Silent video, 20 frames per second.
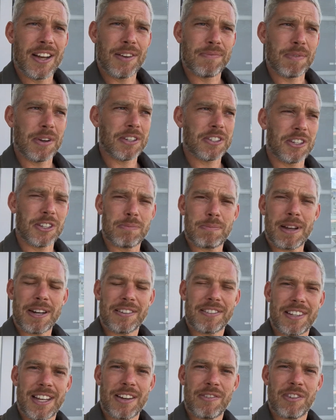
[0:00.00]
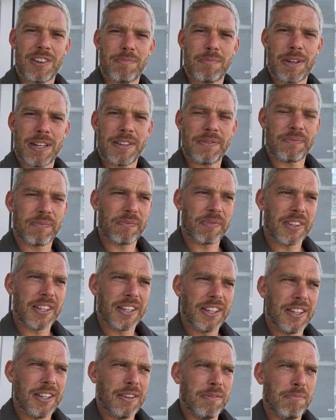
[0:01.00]
I suspect they would have been
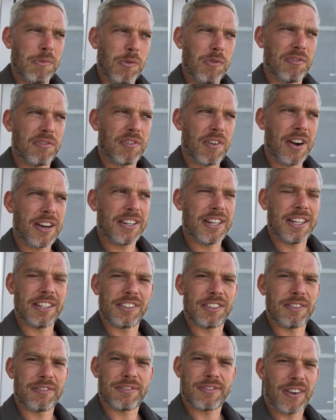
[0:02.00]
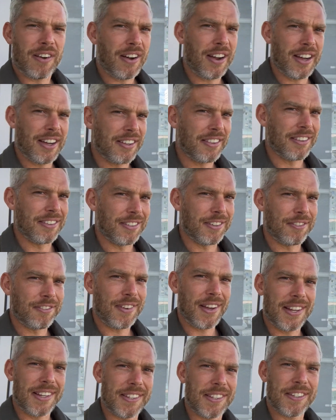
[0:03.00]
more frightening to fire than to
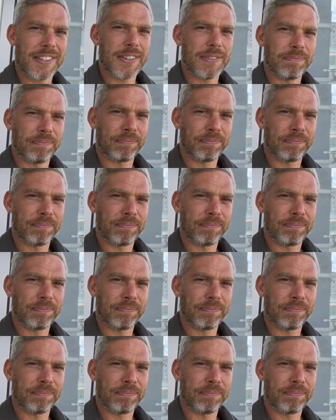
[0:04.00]
face.